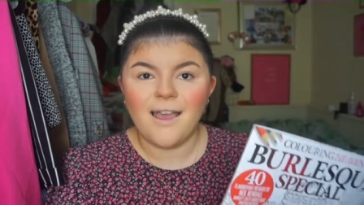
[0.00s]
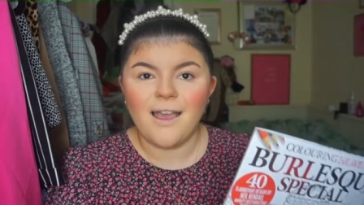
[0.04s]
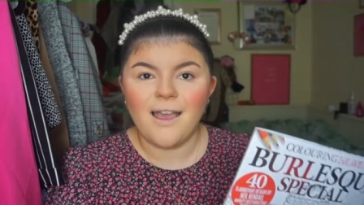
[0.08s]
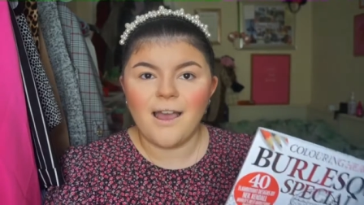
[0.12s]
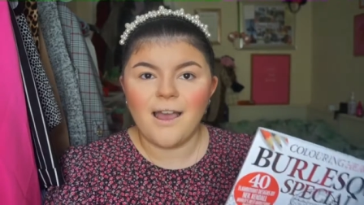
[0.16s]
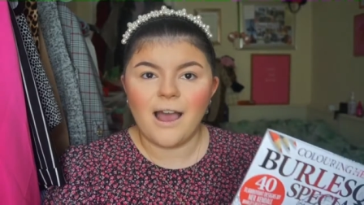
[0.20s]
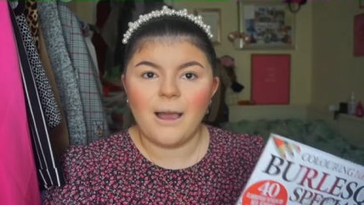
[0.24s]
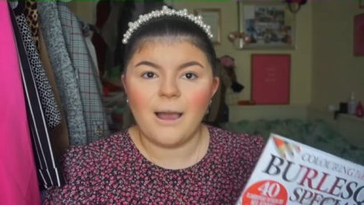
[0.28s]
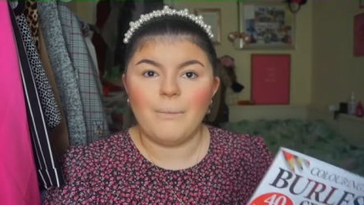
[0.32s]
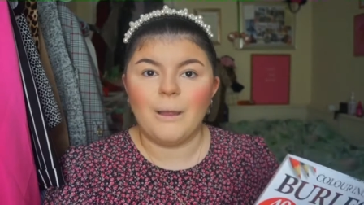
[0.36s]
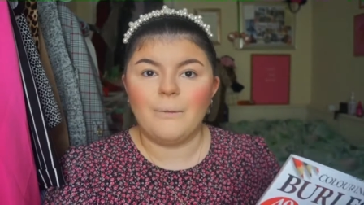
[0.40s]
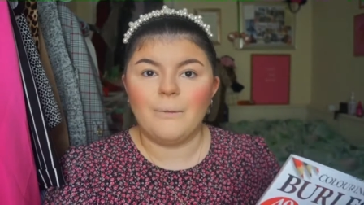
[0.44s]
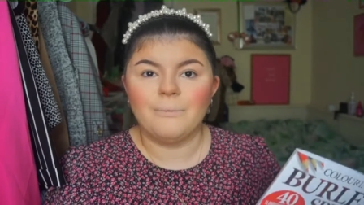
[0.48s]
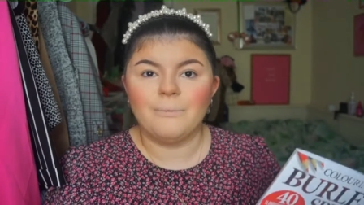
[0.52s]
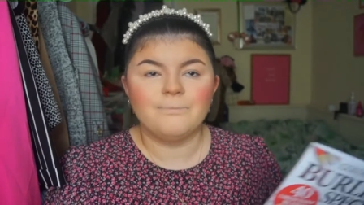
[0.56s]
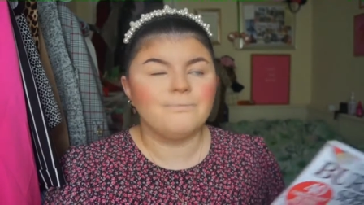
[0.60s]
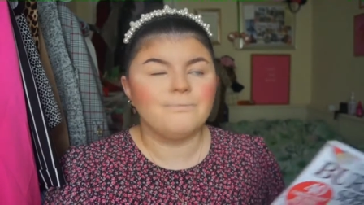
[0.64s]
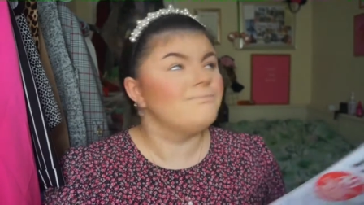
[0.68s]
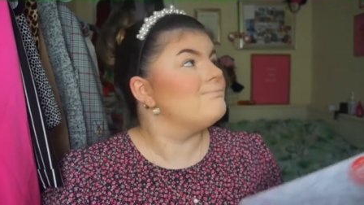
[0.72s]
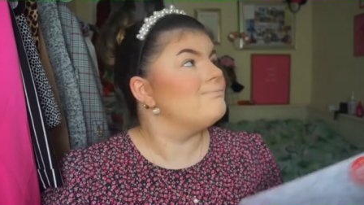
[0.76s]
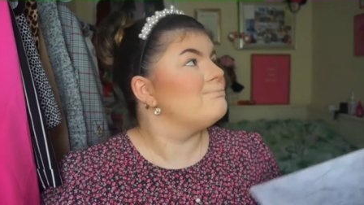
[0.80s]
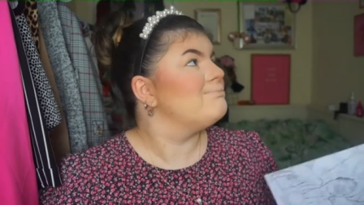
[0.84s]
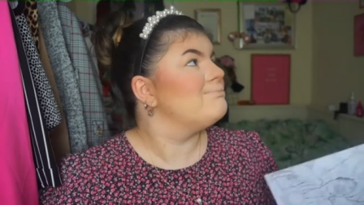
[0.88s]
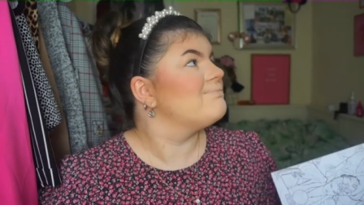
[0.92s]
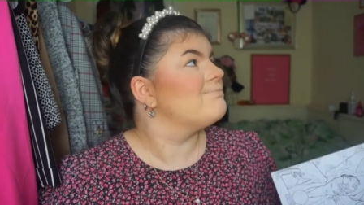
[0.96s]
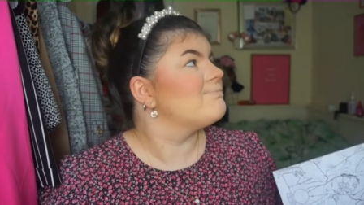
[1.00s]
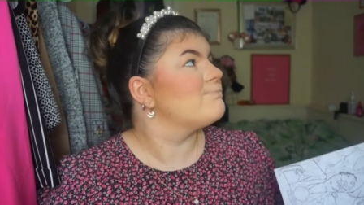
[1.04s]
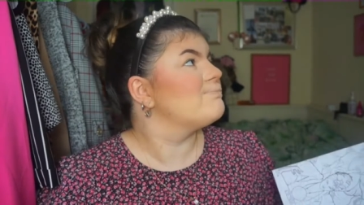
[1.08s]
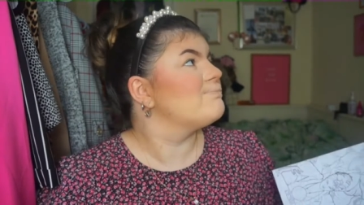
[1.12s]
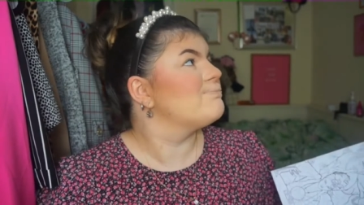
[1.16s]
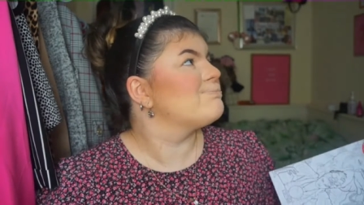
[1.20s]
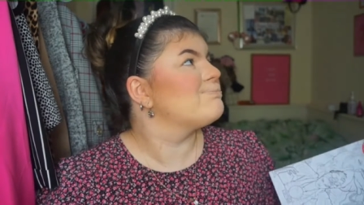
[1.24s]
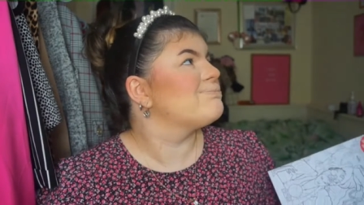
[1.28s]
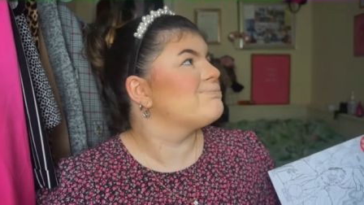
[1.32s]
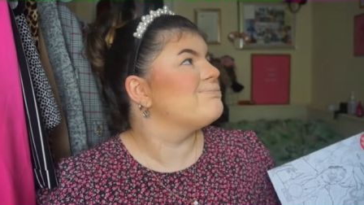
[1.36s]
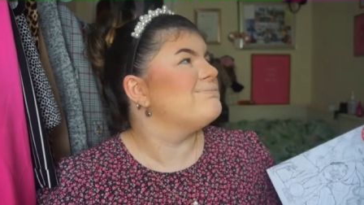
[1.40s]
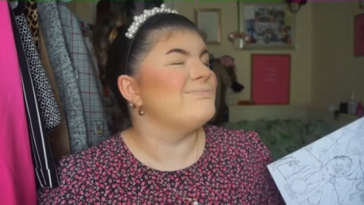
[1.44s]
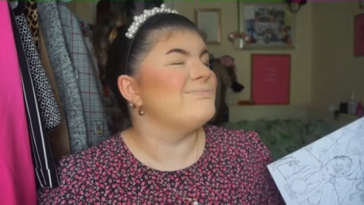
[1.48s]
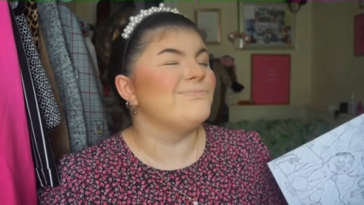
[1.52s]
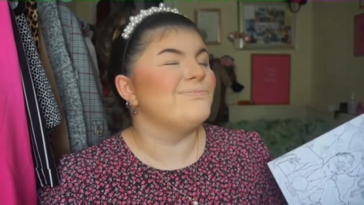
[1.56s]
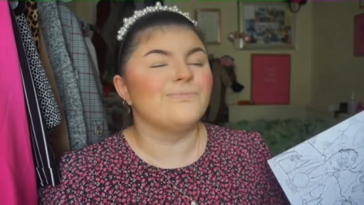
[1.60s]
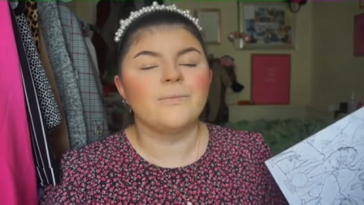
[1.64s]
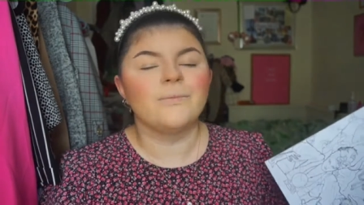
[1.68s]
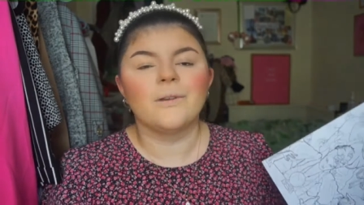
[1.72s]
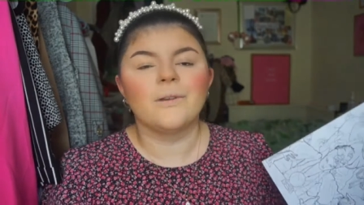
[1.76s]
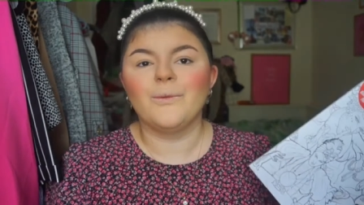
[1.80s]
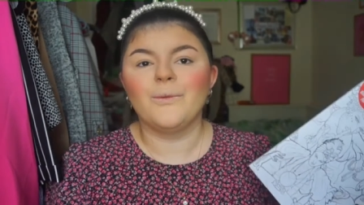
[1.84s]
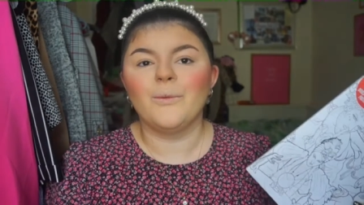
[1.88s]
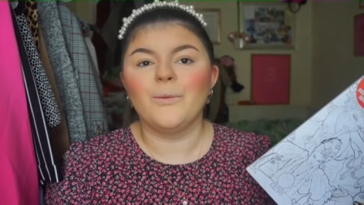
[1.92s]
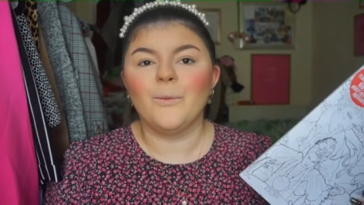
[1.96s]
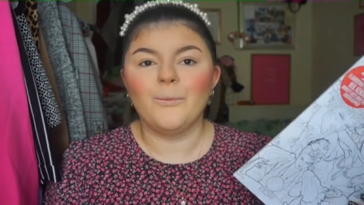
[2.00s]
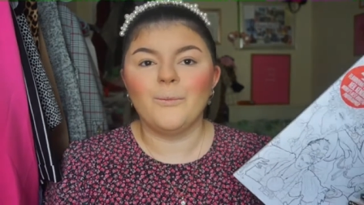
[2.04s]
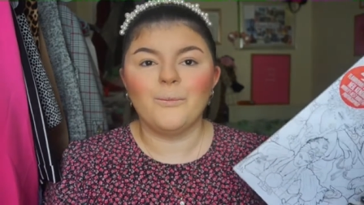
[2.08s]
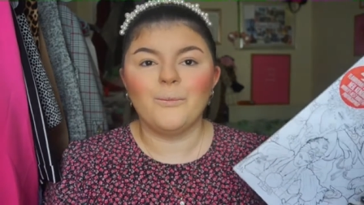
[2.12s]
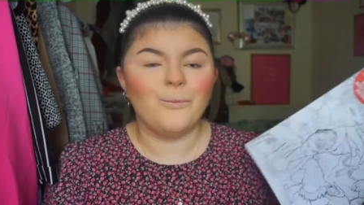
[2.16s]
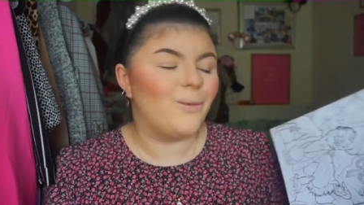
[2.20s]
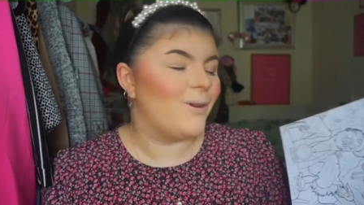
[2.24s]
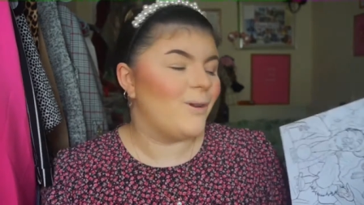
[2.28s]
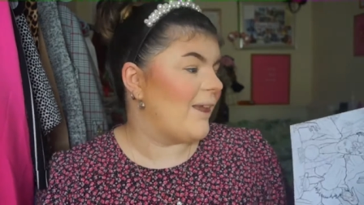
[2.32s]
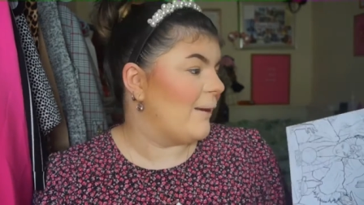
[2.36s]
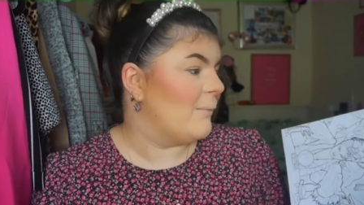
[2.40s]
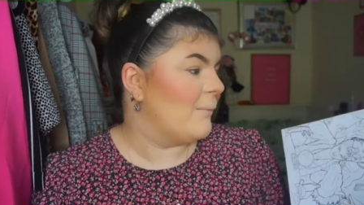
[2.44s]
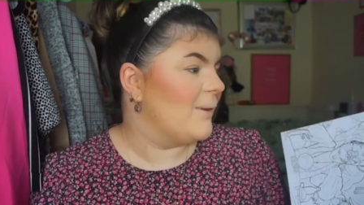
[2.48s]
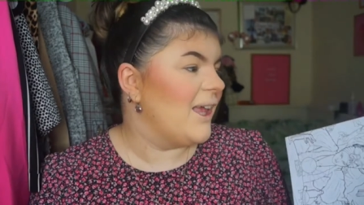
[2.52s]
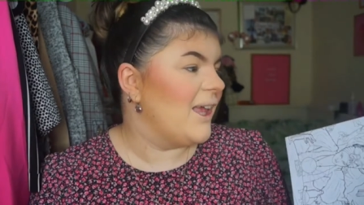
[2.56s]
I might, mm, but yeah,